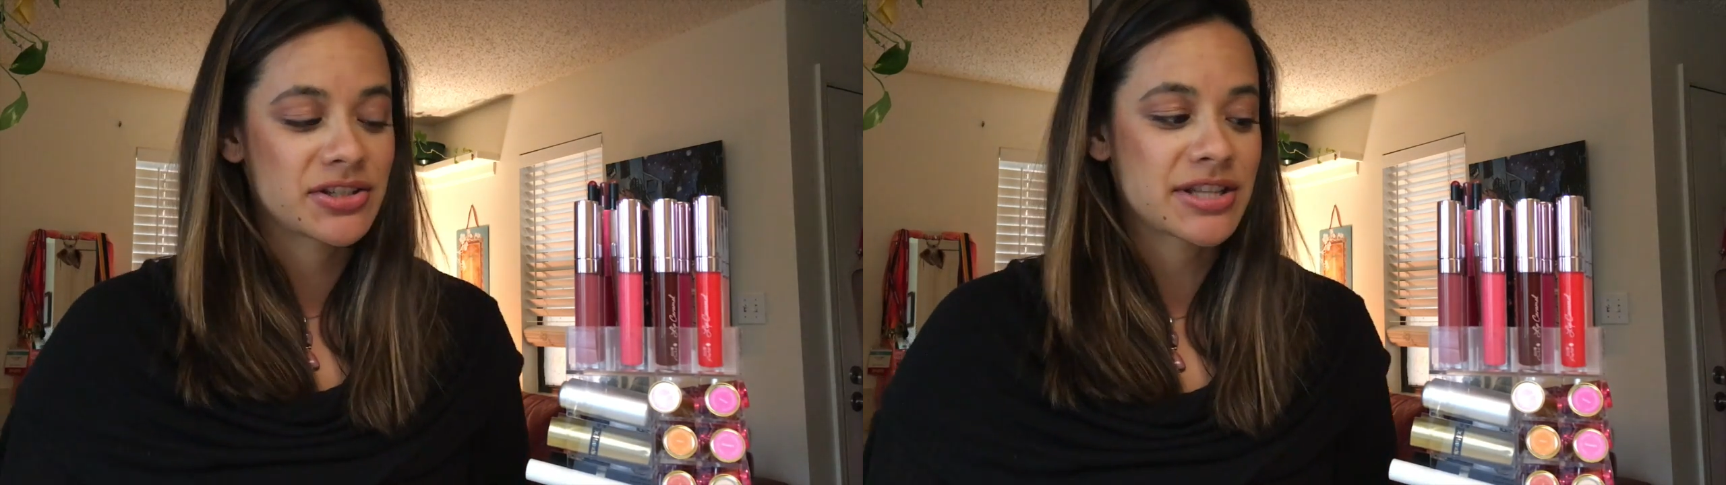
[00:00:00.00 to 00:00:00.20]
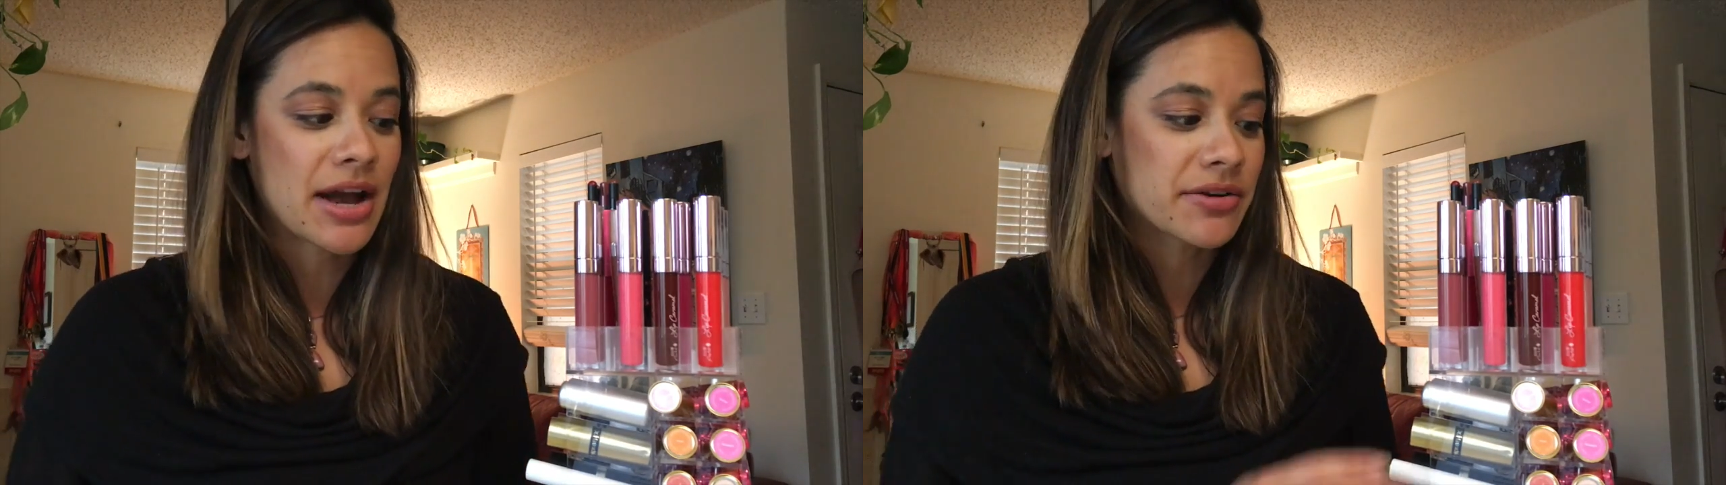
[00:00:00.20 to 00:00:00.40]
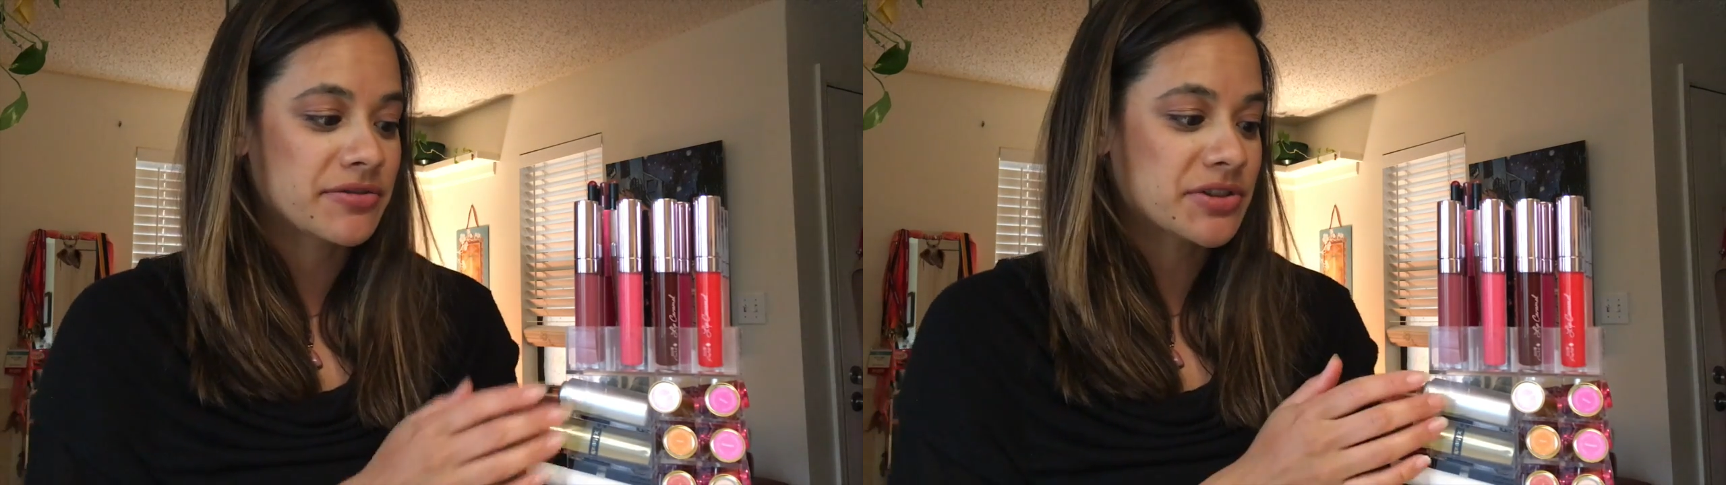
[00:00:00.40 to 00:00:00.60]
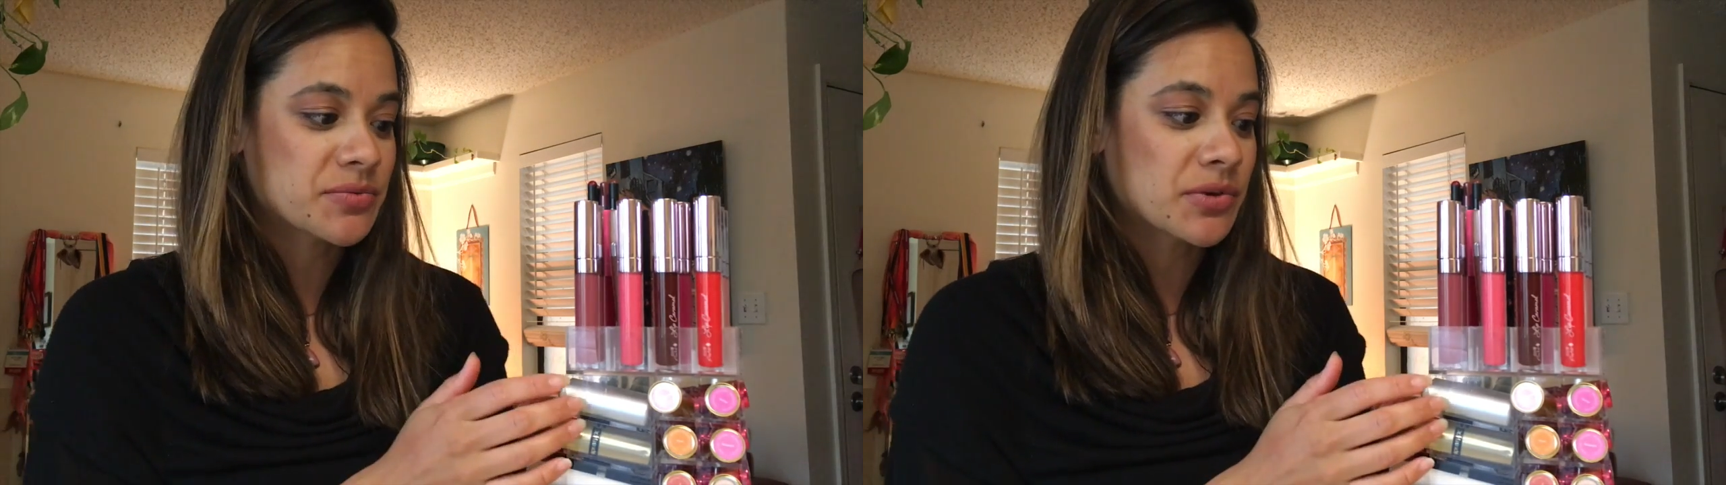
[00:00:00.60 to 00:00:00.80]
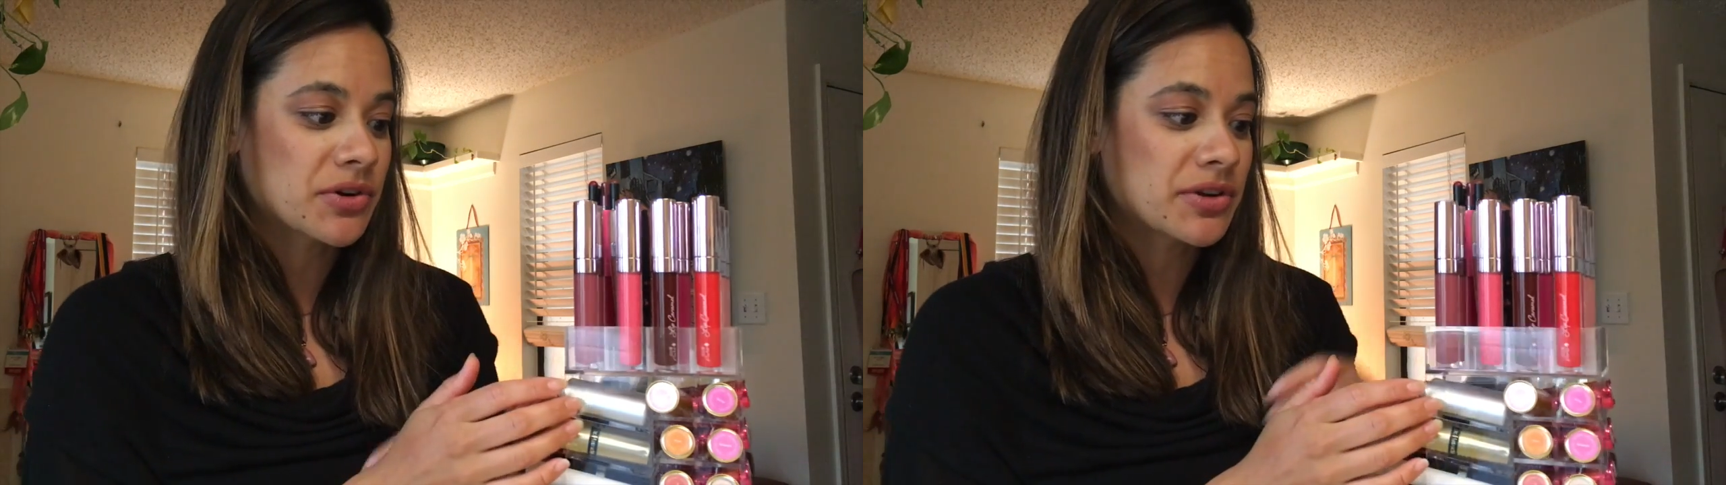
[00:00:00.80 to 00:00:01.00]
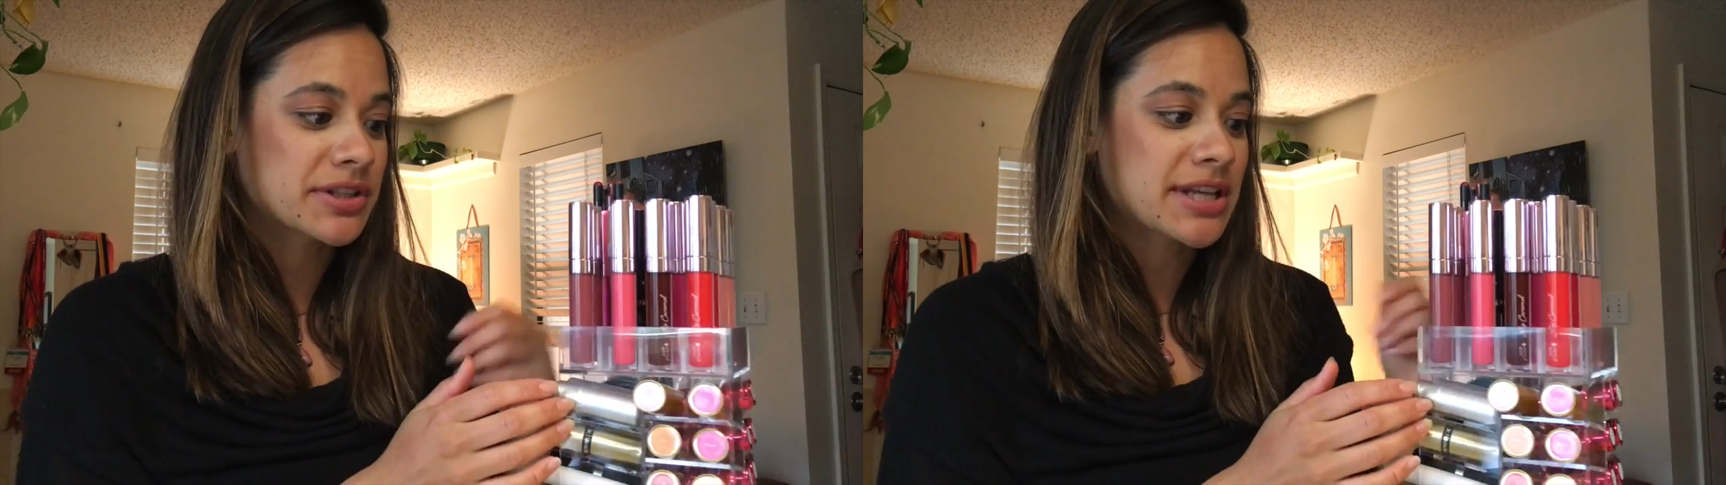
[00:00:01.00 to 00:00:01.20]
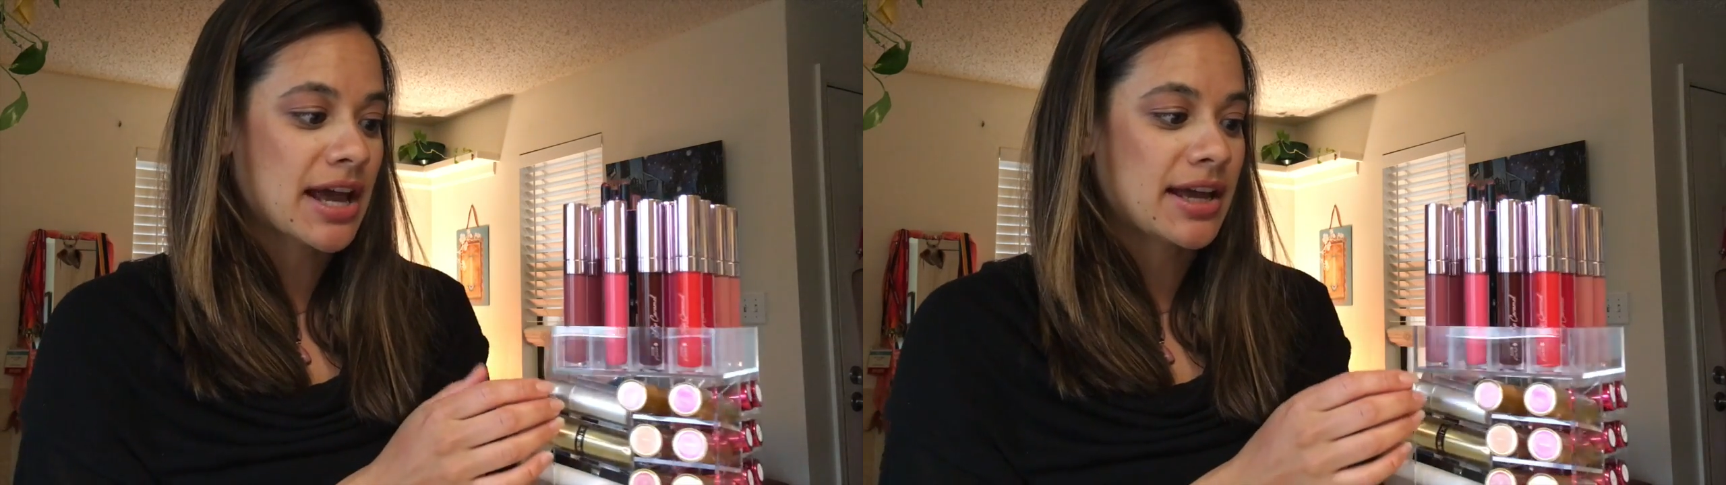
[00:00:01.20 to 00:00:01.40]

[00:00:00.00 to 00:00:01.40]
just out of this world.